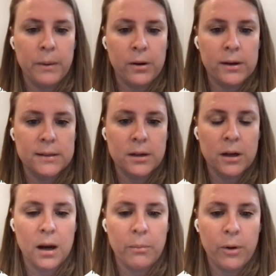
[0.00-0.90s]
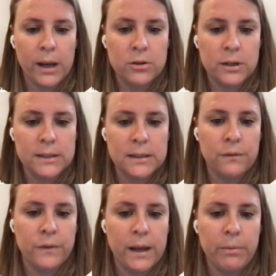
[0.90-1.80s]
berries are carbohydrates
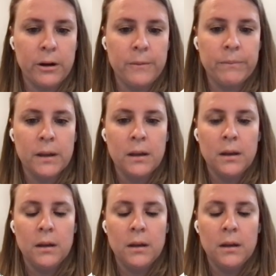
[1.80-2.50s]
and fiber.